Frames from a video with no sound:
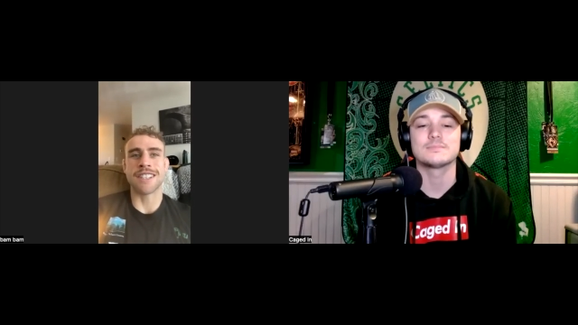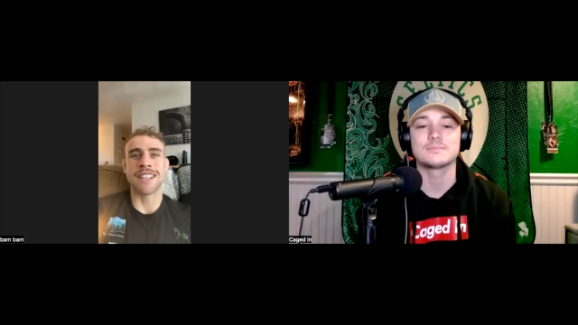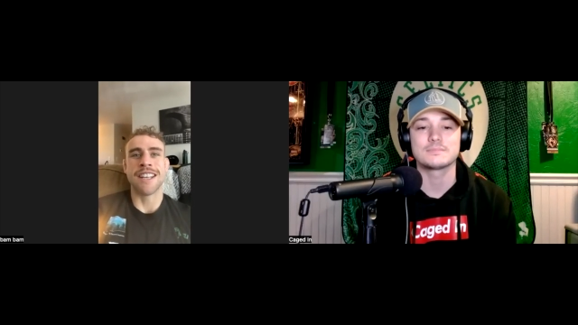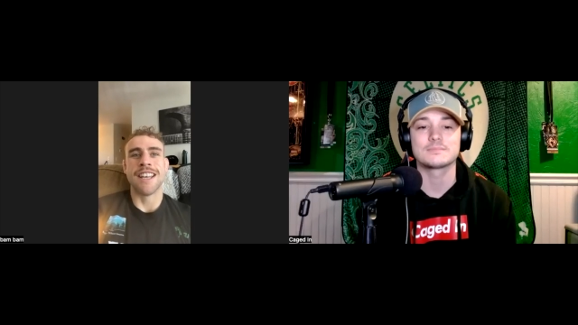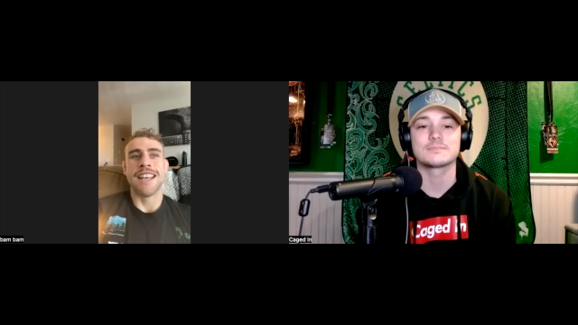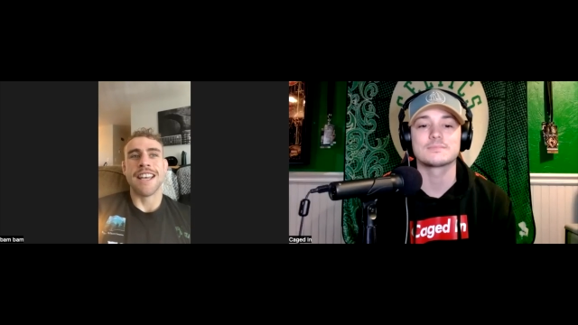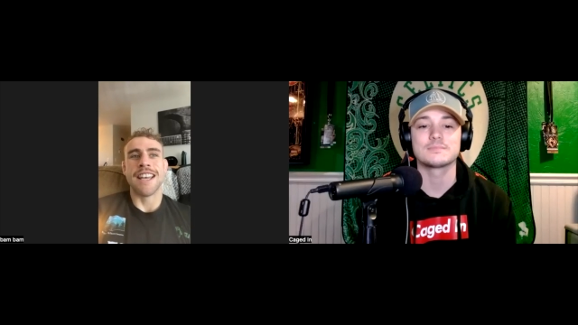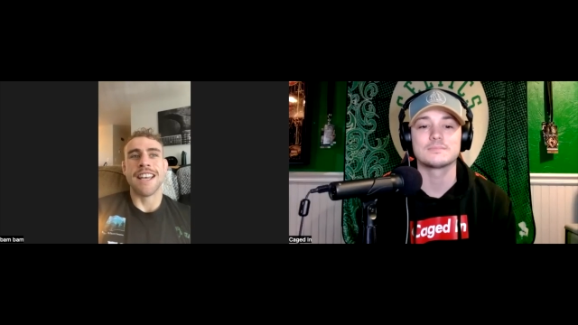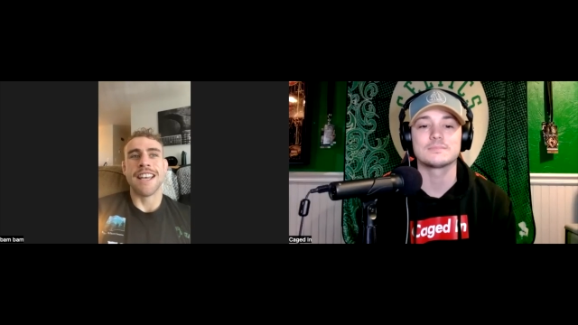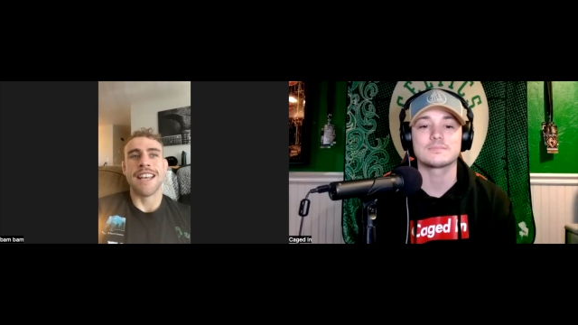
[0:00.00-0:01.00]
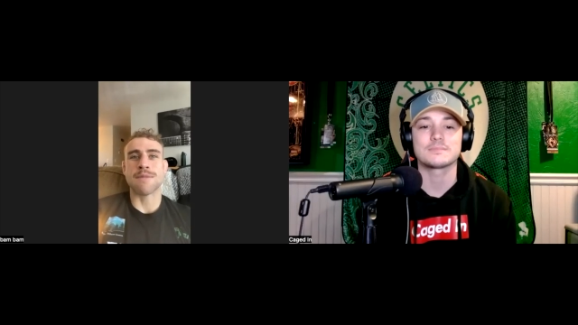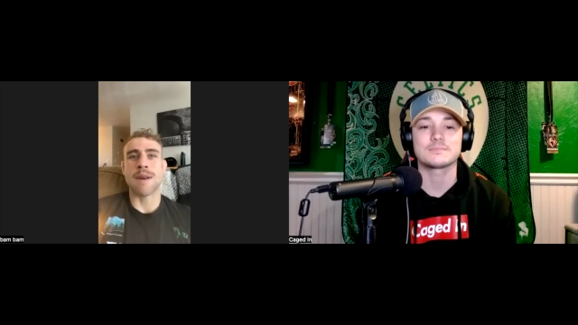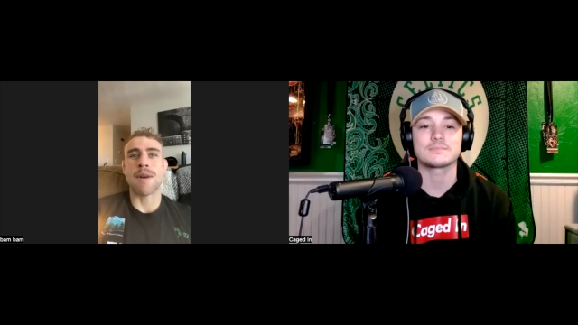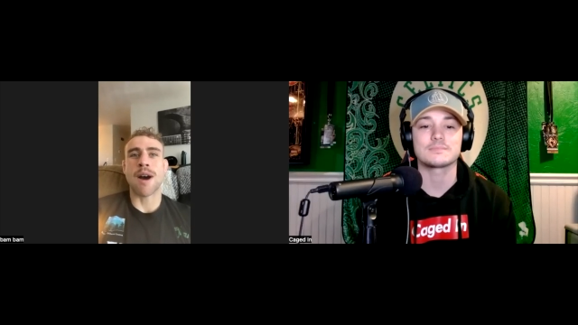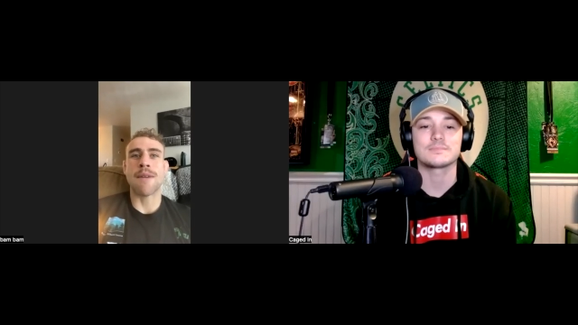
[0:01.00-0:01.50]
Speaker 1: And it's funny because
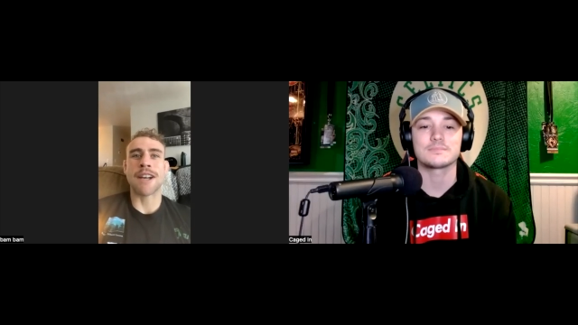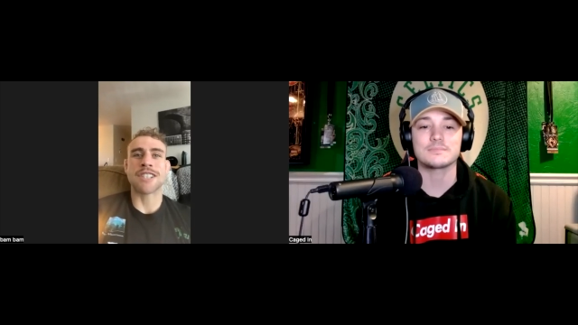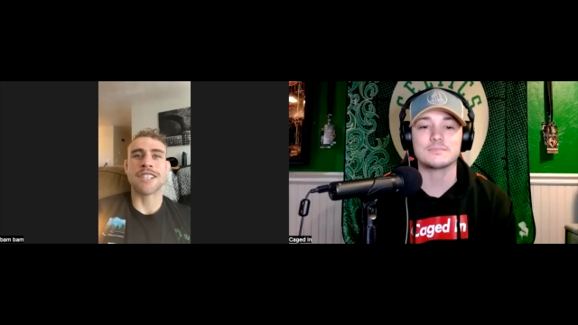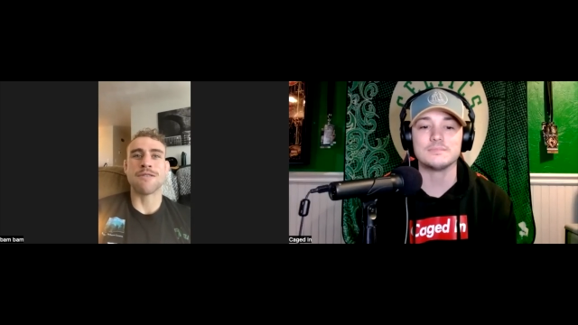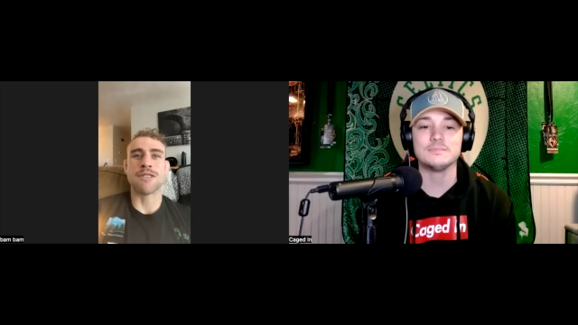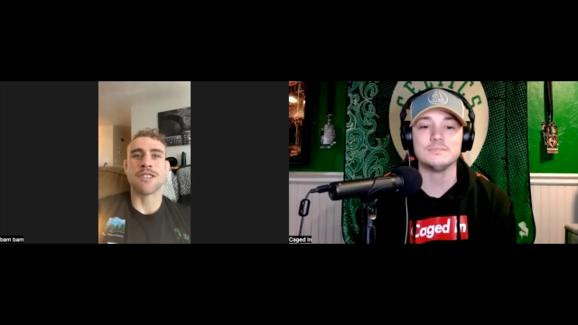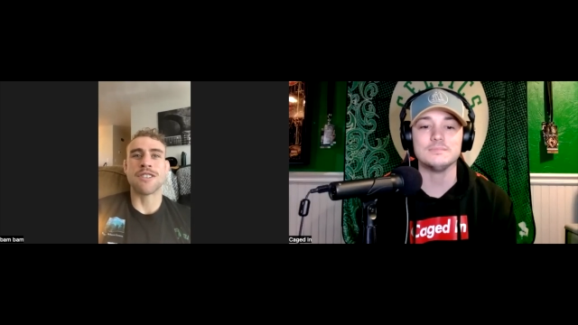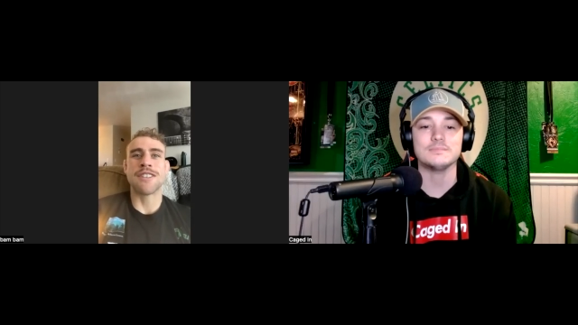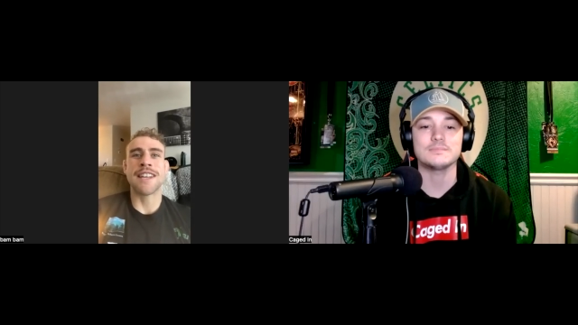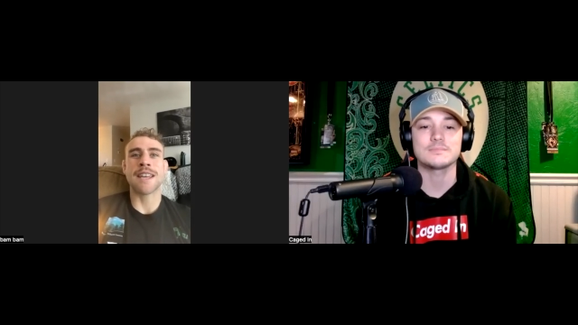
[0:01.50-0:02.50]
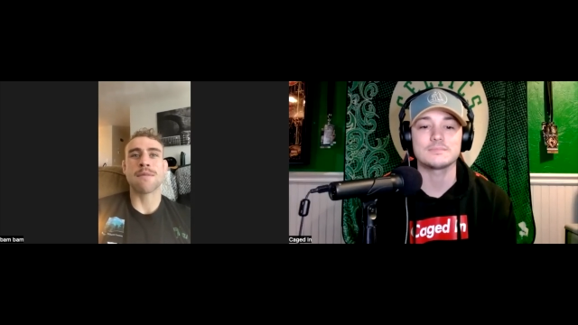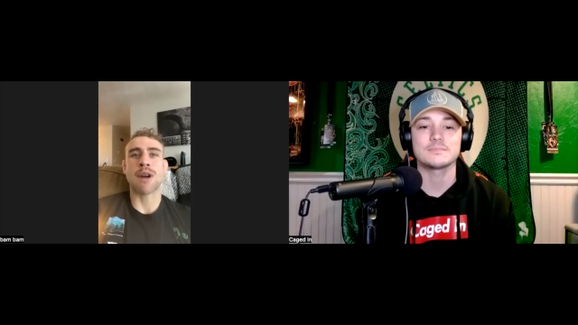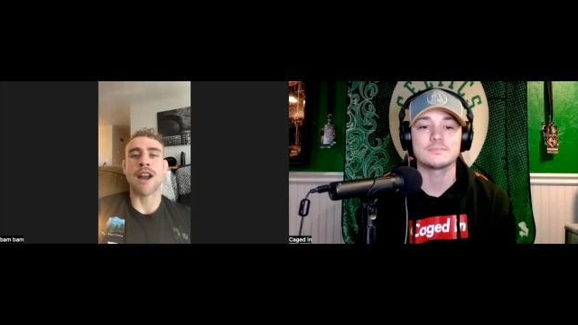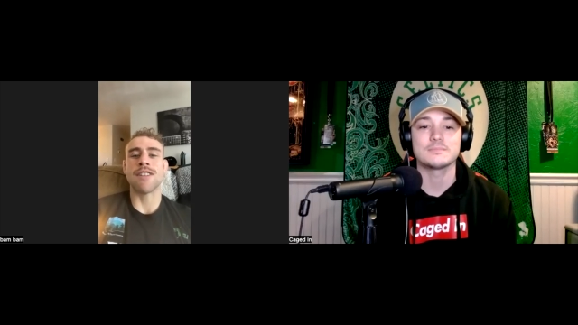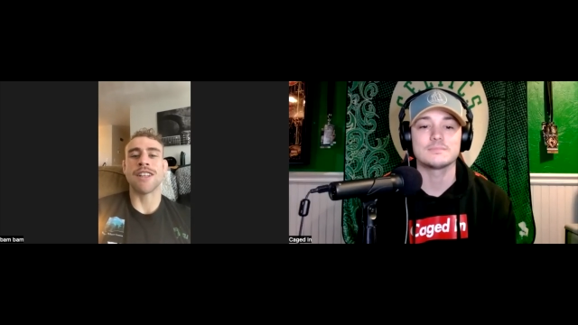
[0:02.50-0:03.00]
my mom actually was taking
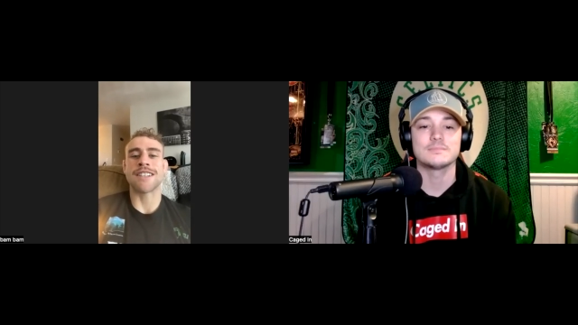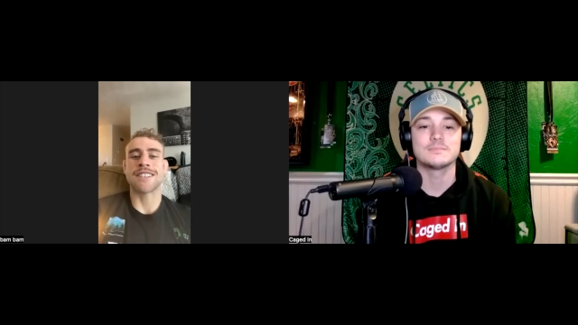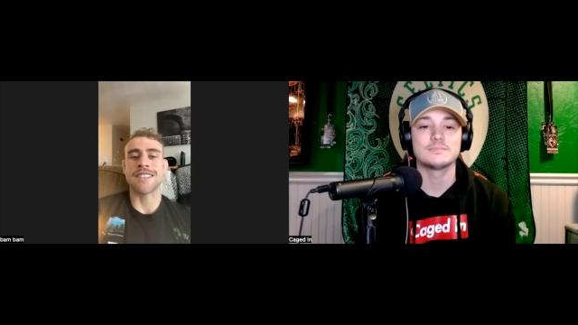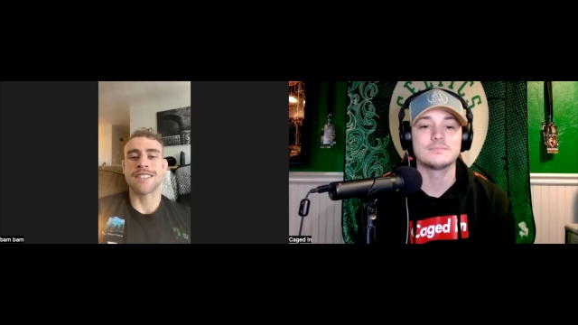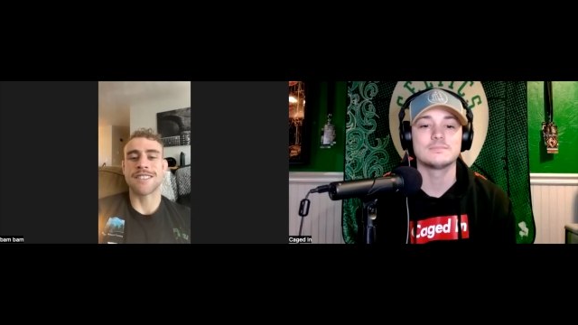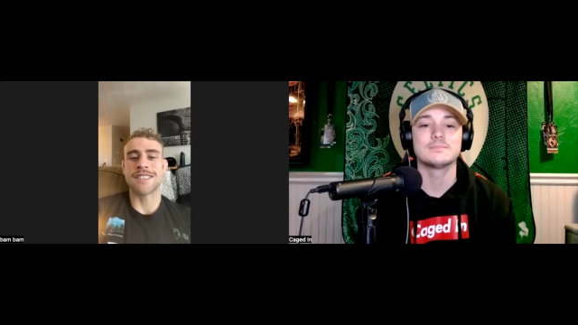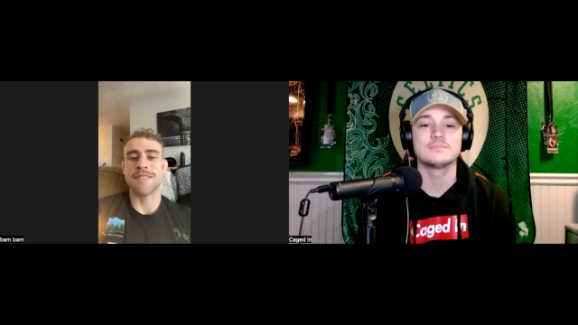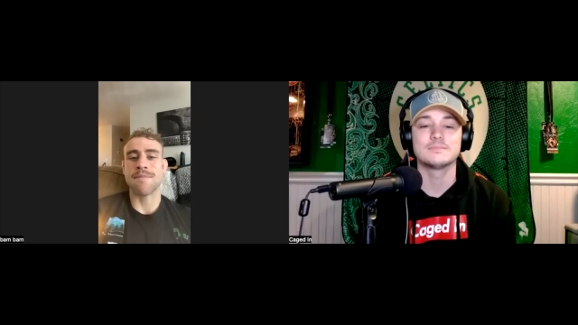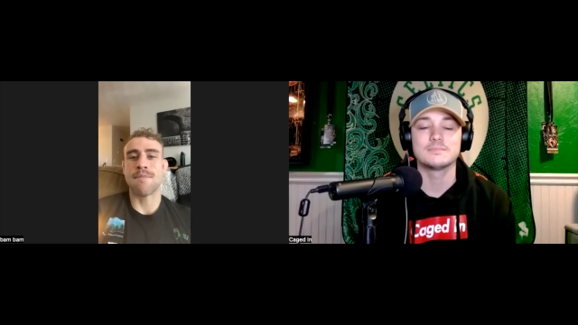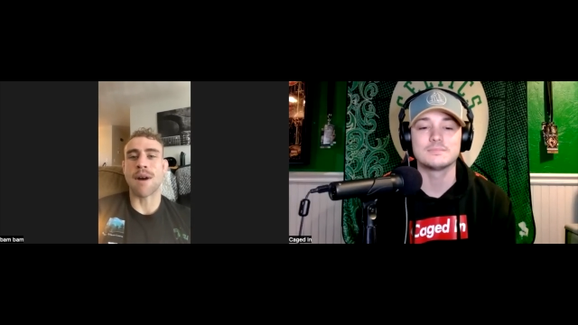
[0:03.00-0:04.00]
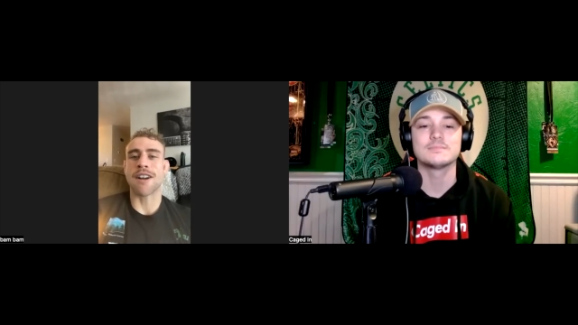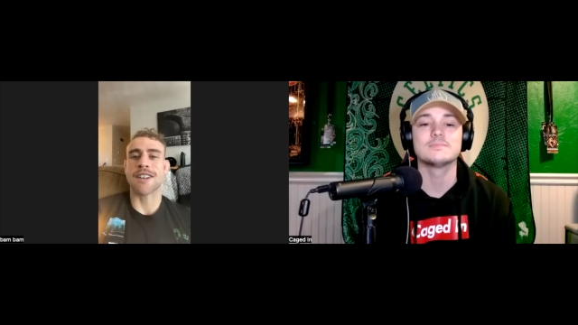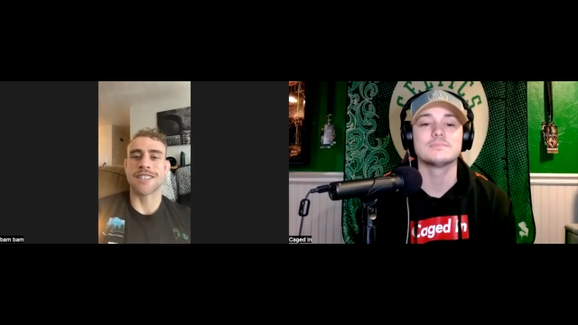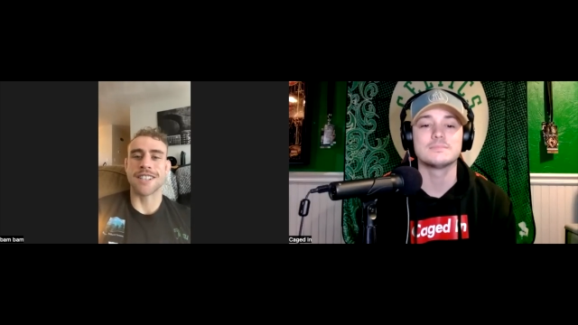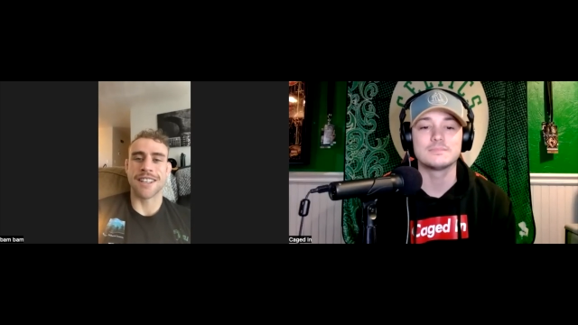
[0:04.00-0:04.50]
private lessons
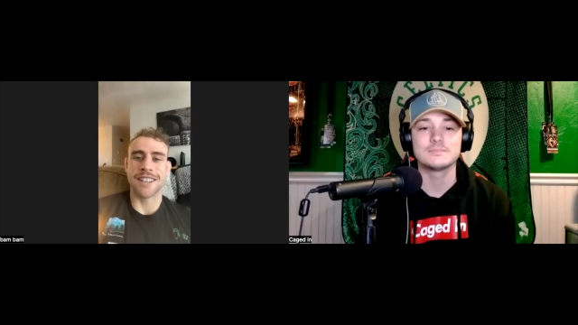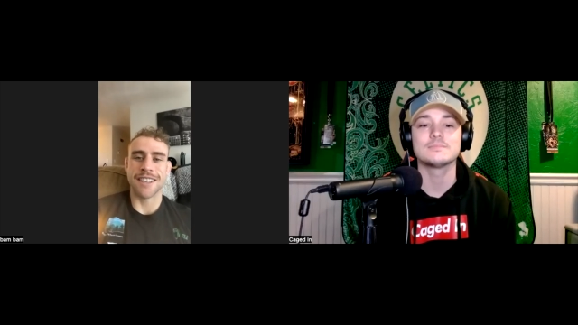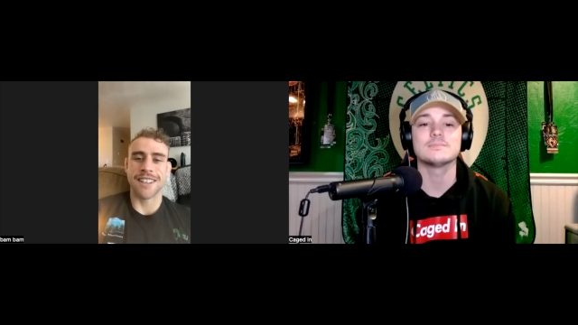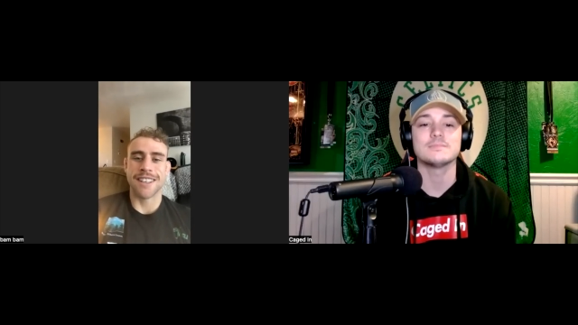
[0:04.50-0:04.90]
boxing,